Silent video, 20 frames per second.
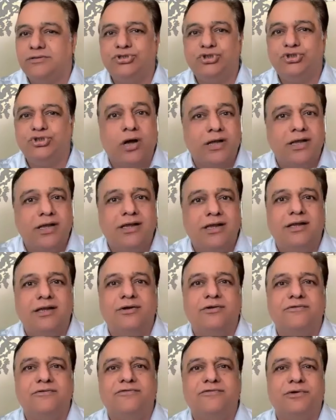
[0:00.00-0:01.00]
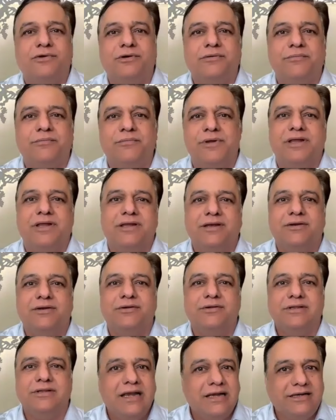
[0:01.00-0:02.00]
shocking, for me,
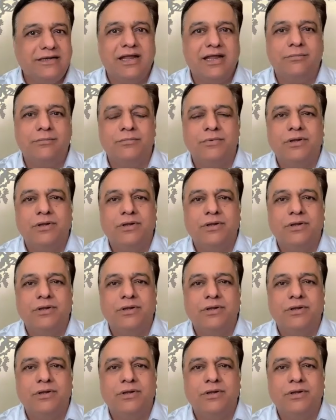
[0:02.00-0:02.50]
that time.